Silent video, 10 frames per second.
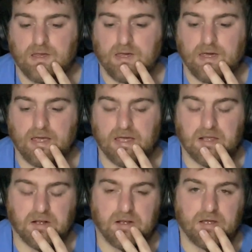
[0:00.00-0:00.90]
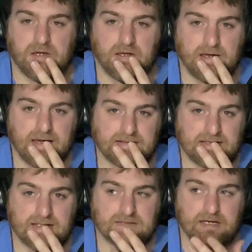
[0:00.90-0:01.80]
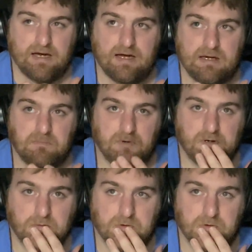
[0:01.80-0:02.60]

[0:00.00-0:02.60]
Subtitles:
And at that time, we're